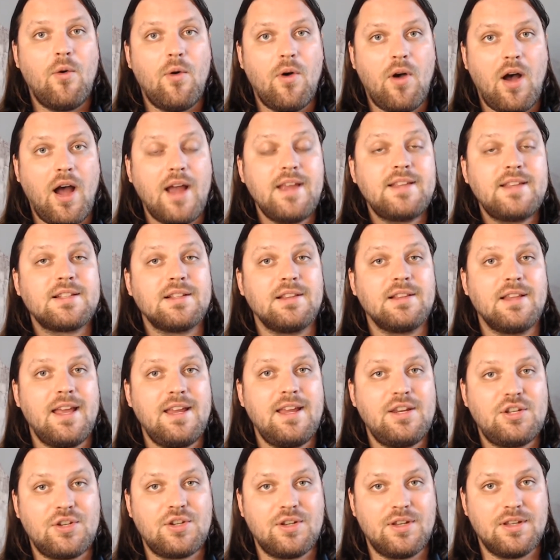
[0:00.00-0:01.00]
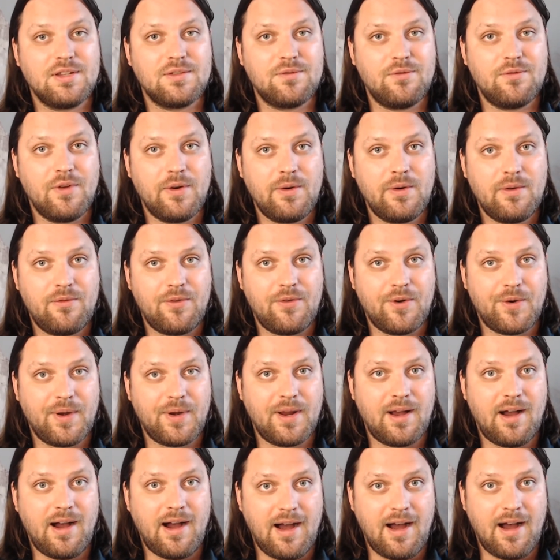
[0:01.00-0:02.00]
Isolation is very, very
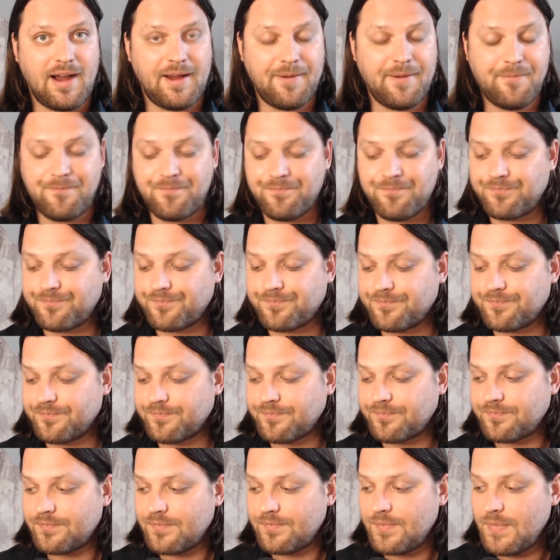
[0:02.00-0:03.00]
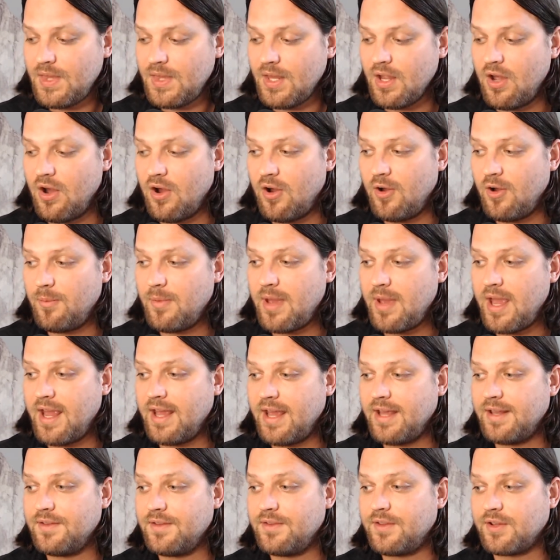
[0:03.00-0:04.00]
high.
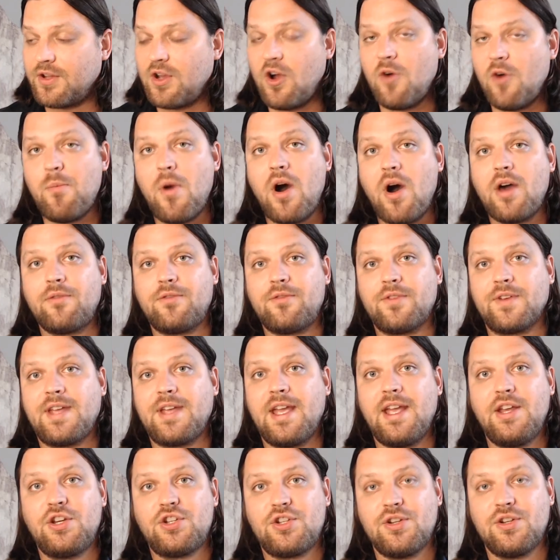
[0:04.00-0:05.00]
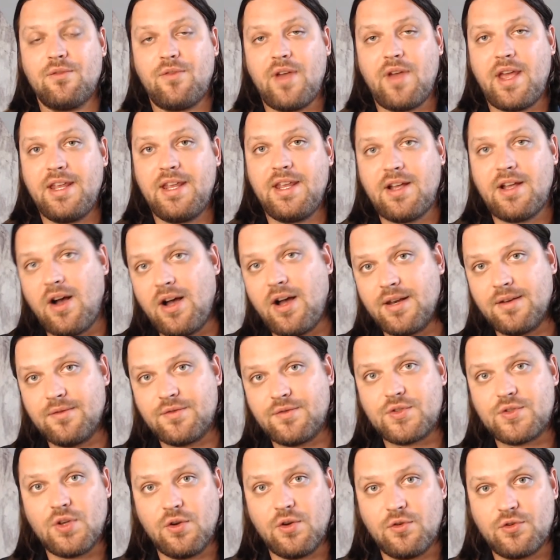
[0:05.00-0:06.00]
And the commodification of any kind
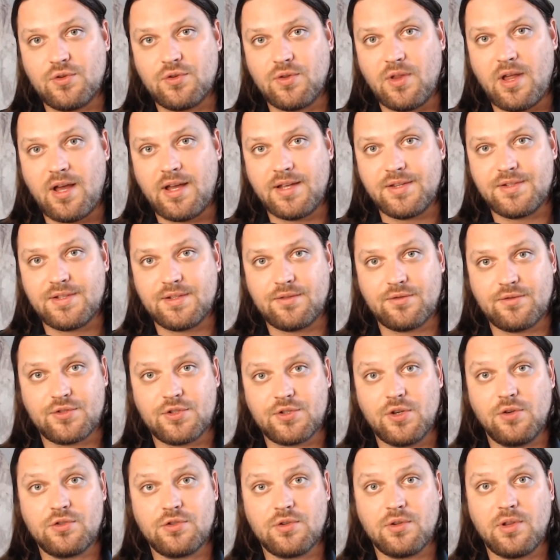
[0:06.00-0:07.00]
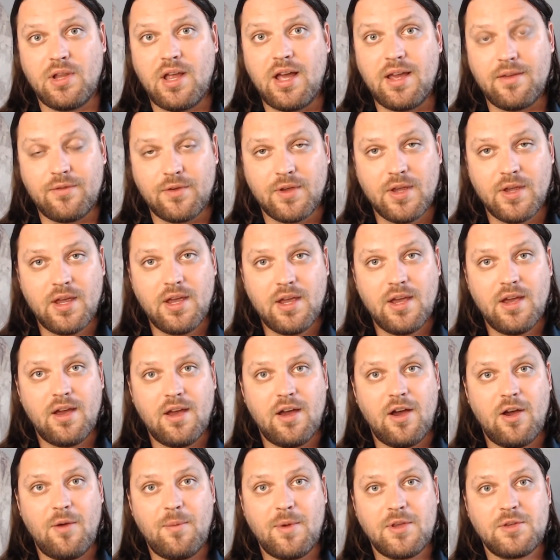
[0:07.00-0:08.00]
of socializing or social life
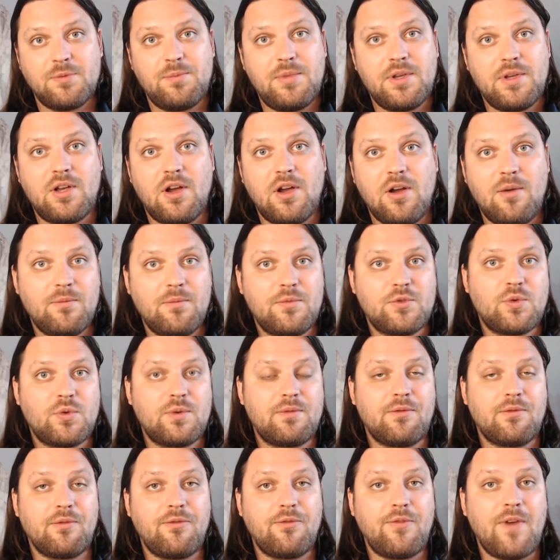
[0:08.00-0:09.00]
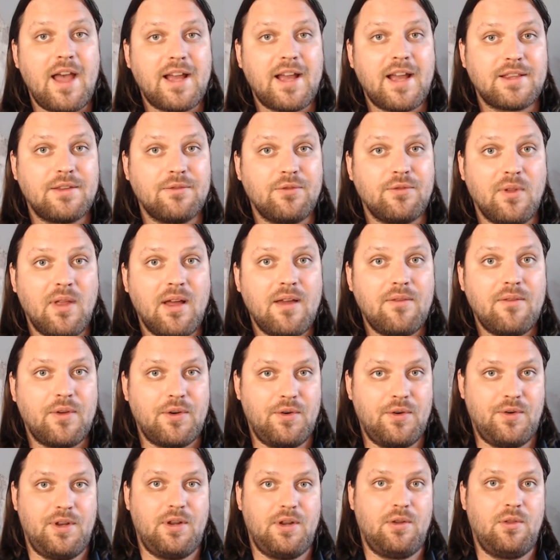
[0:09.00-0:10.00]
has become sort of a fact of life
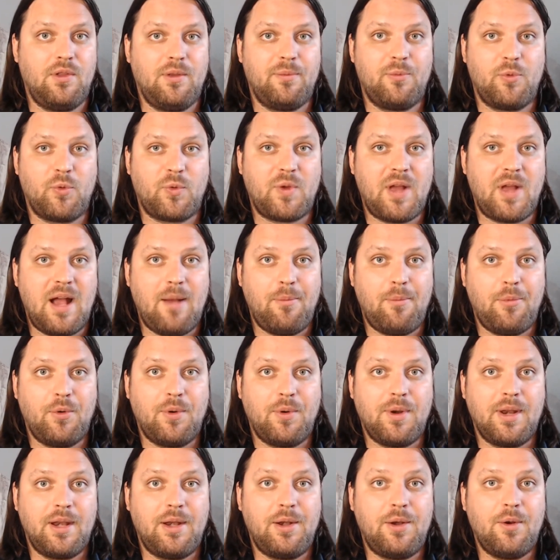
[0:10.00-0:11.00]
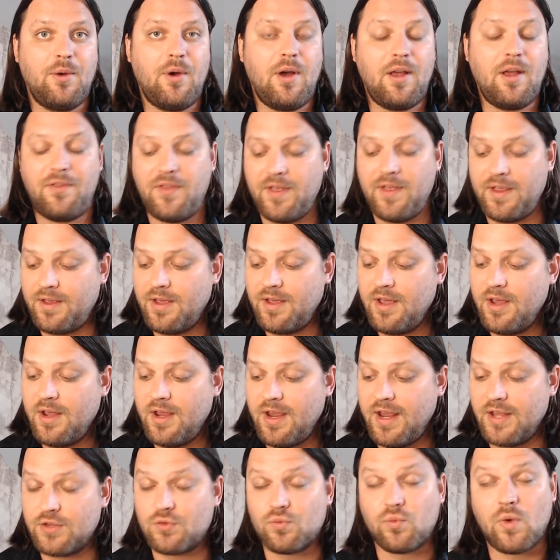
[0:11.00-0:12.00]
under neoliberal capital. And I think
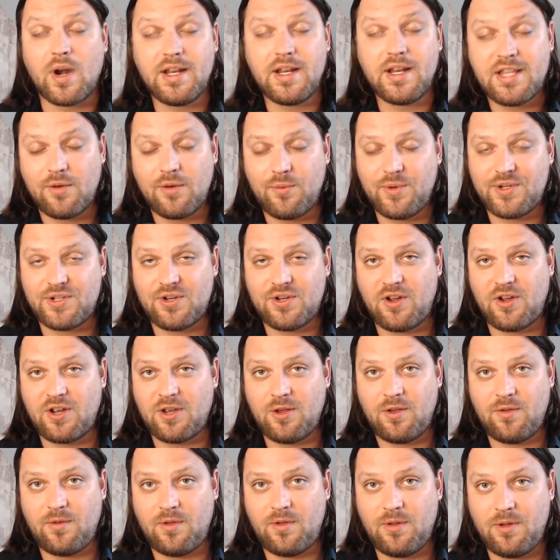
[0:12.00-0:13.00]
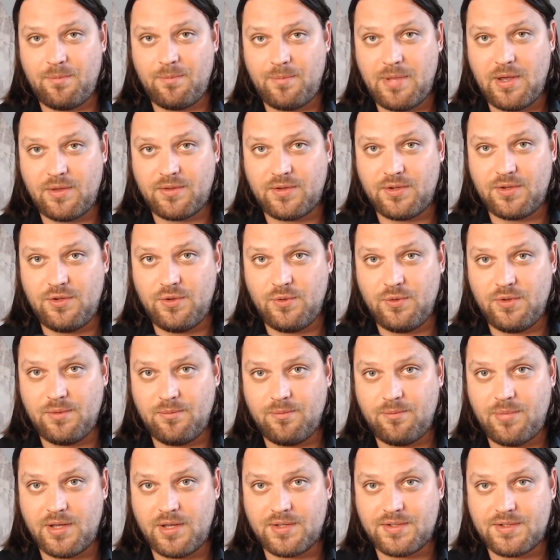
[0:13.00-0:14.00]
it's right that we talk about the
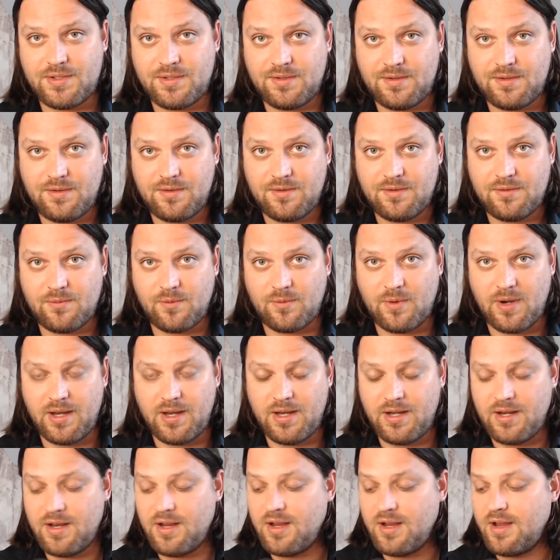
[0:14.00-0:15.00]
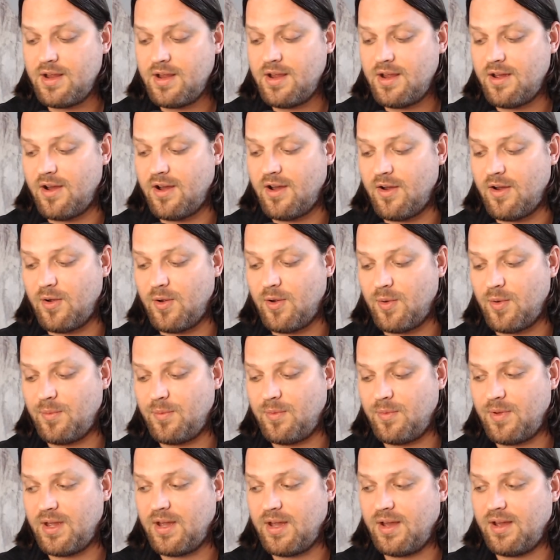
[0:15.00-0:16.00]
union busting, right?
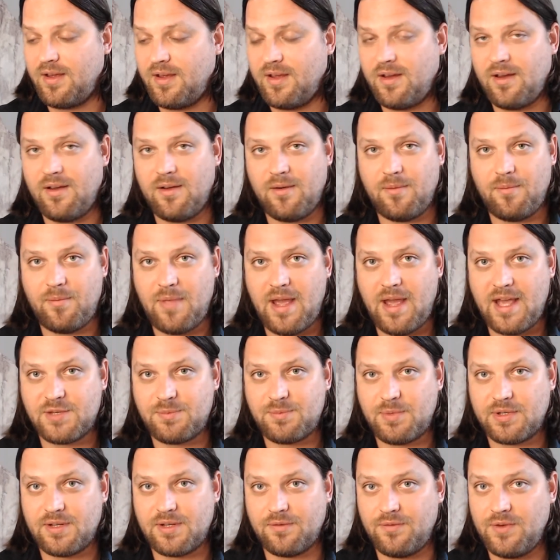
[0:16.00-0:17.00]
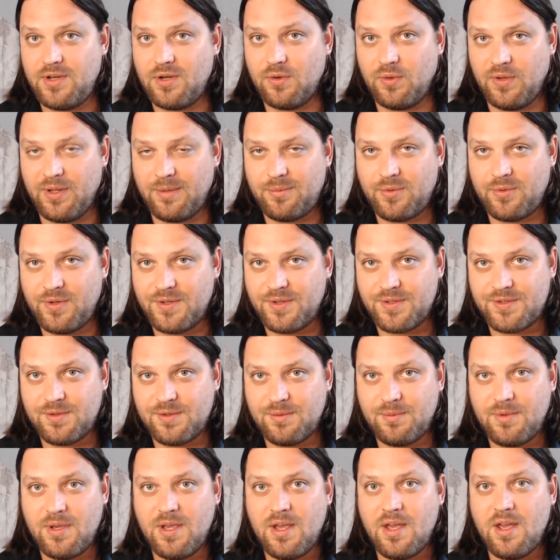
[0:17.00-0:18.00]
Aspect of
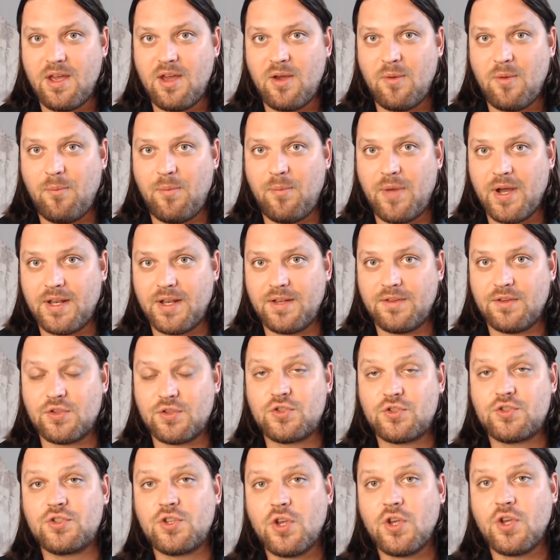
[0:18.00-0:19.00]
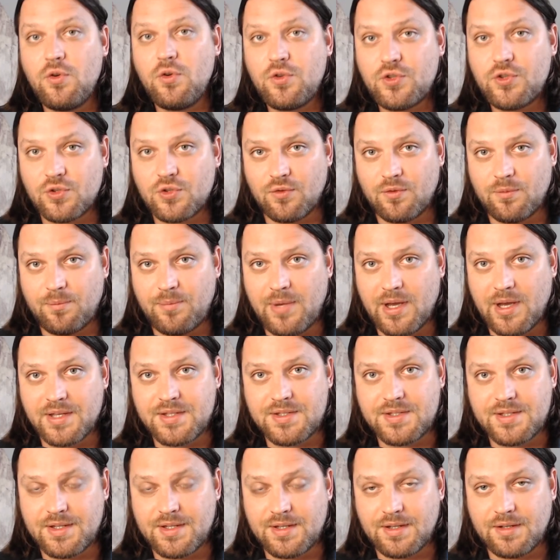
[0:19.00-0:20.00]
neoliberalism. But the social
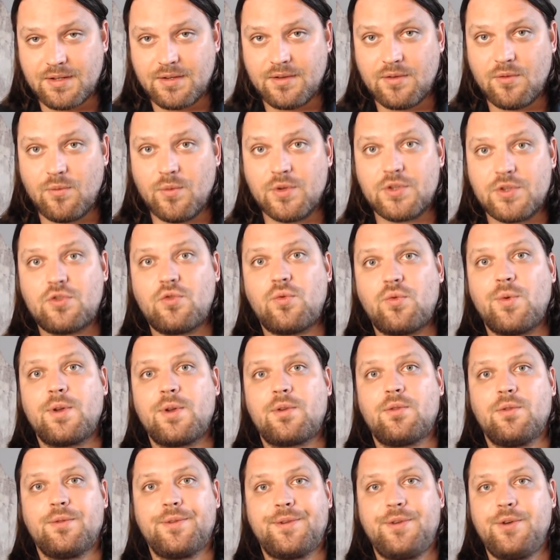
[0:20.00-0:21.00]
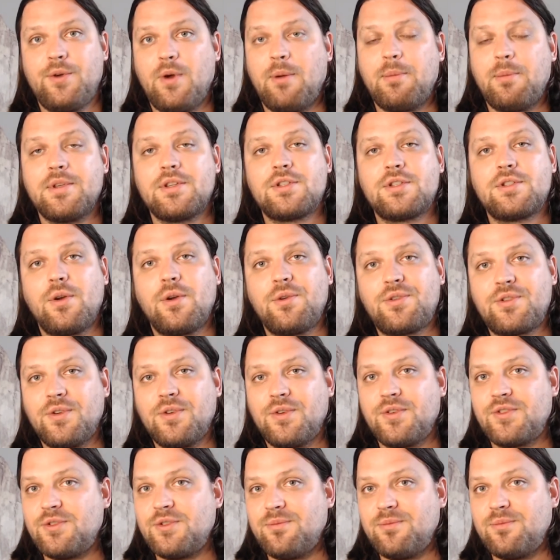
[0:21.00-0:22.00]
busting was critical too. I mean,
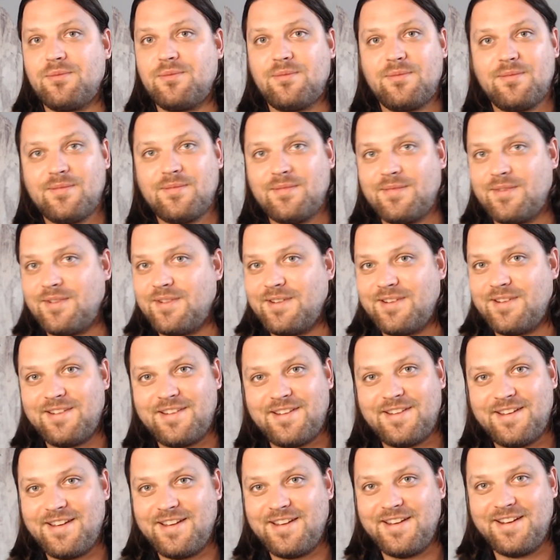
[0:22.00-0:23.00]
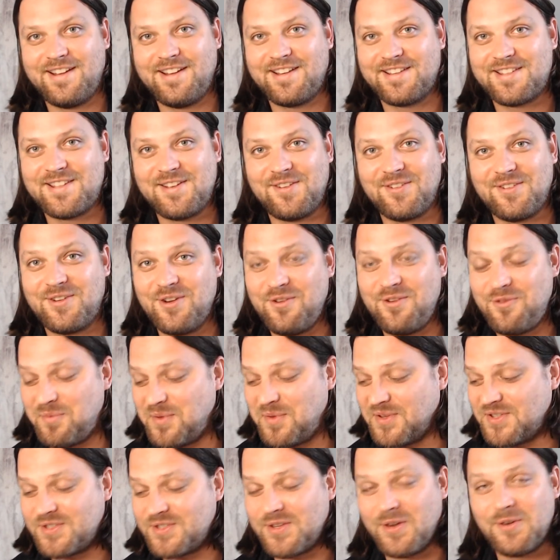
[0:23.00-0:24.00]
socialism, not sound goofy,
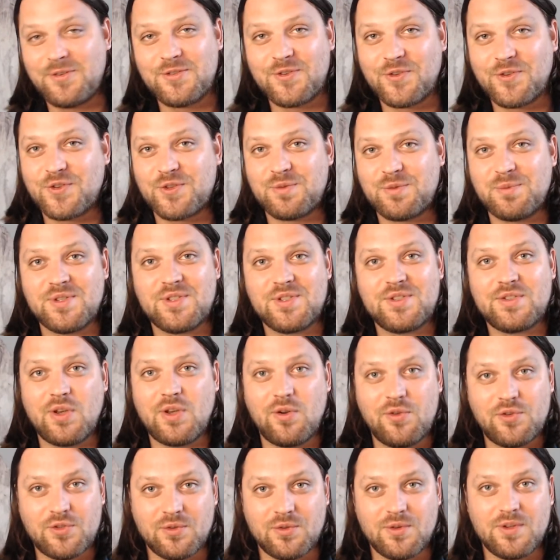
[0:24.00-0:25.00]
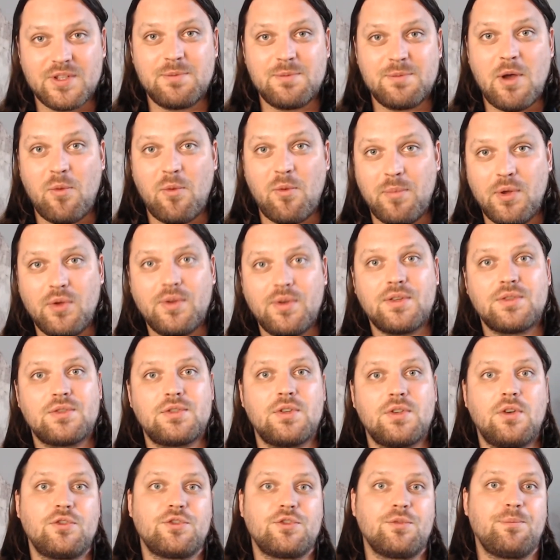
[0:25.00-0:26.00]
but socialism is social. It's about building
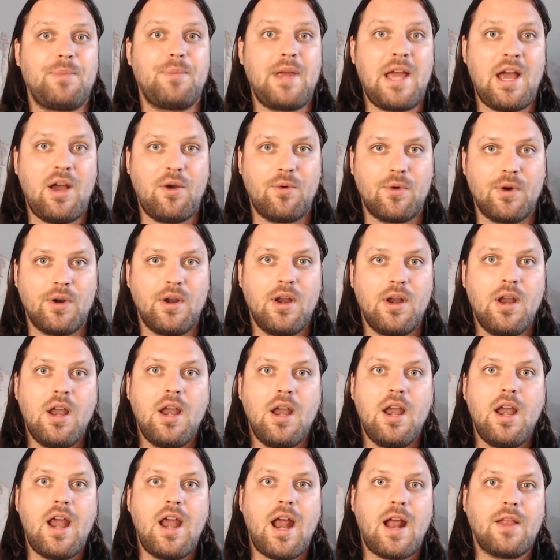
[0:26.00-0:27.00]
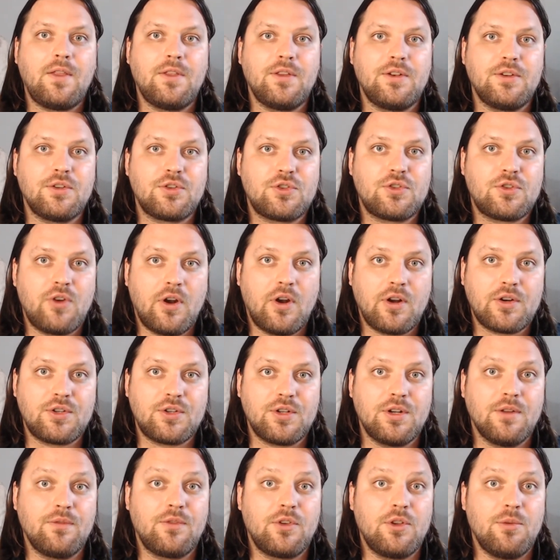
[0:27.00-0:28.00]
social power. And the
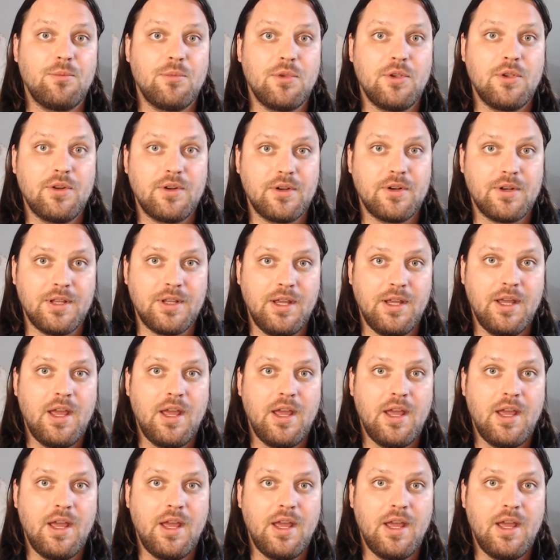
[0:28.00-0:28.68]
destruction of community